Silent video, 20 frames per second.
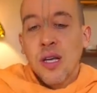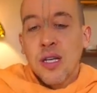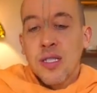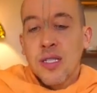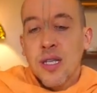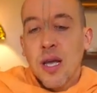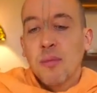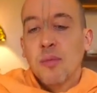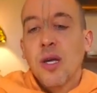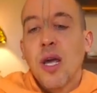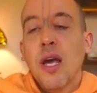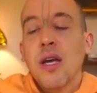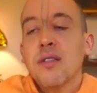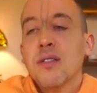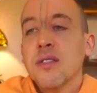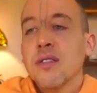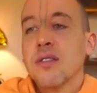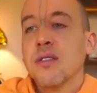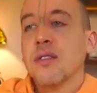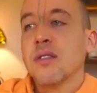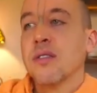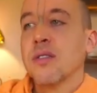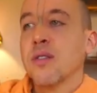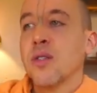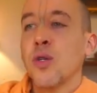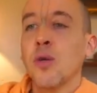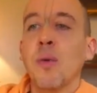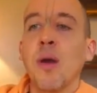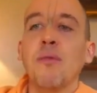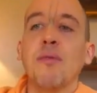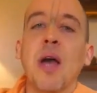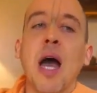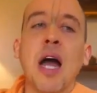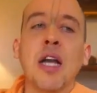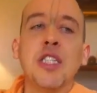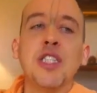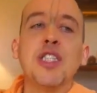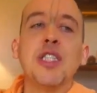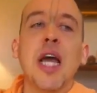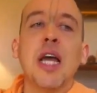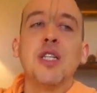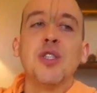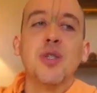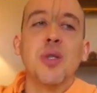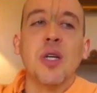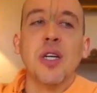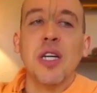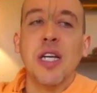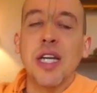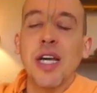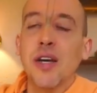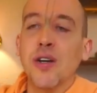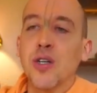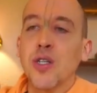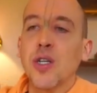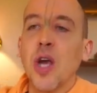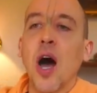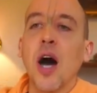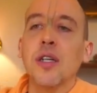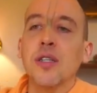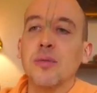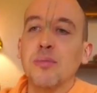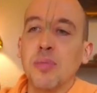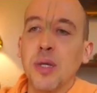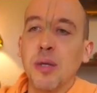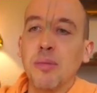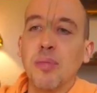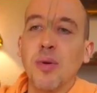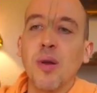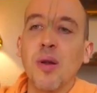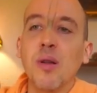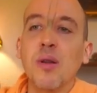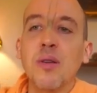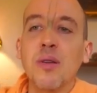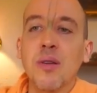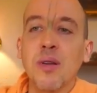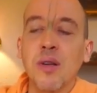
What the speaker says: In some cases, you may unintentionally hurt other people.